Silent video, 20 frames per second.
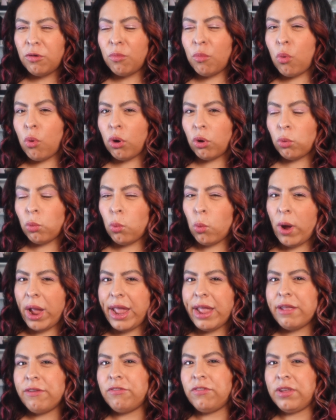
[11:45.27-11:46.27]
more
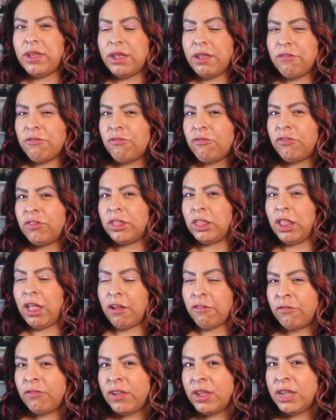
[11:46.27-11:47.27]
wavy,
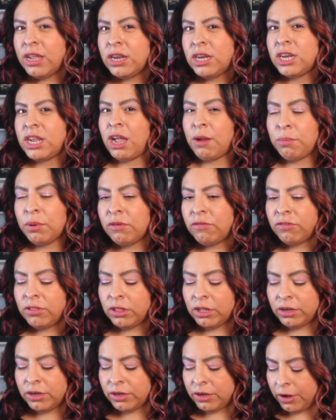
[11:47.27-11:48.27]
fluffy type of
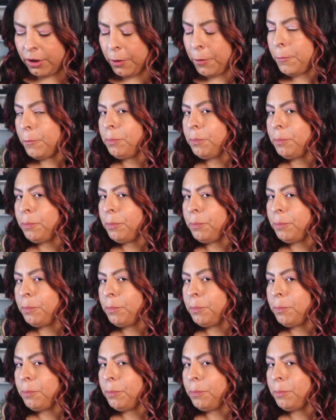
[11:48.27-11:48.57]
look.